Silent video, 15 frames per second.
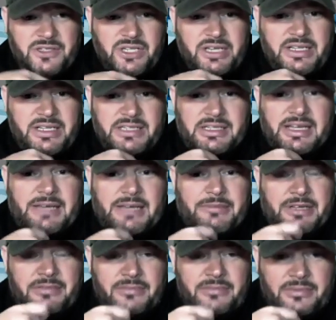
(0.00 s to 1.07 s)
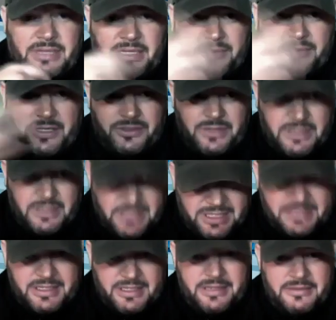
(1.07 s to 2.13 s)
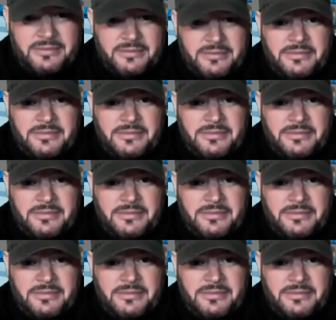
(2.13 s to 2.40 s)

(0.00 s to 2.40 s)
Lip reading: Chinese lab that eventually leaked it.